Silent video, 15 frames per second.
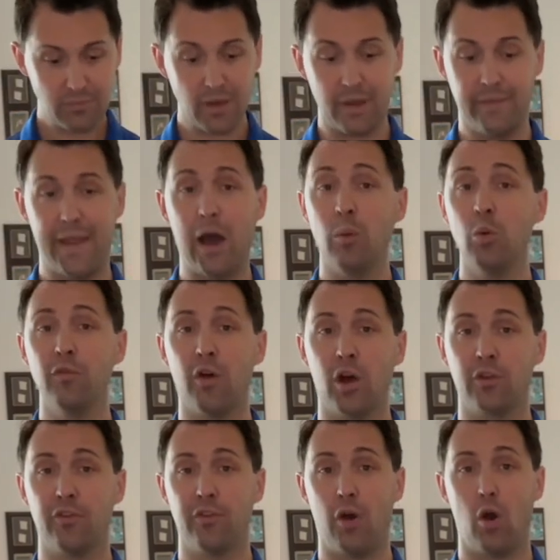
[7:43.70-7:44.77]
Now move on
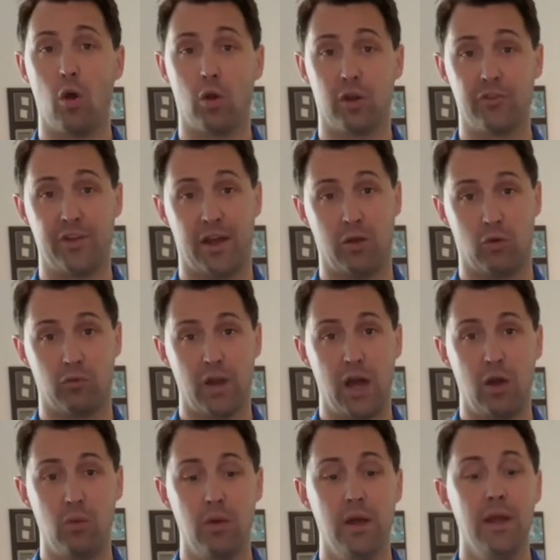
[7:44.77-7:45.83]
to the horizontal
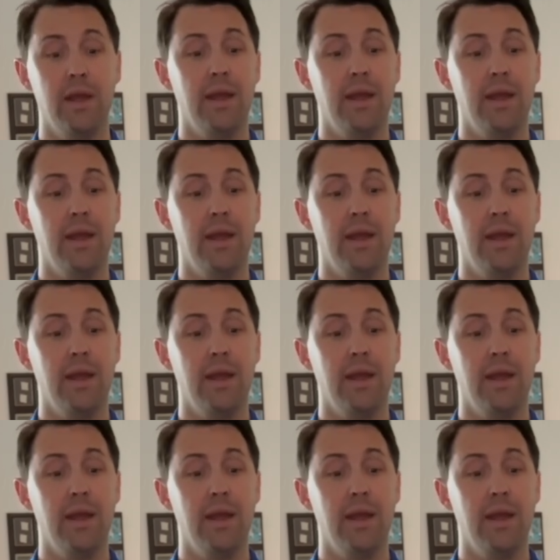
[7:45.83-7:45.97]
row.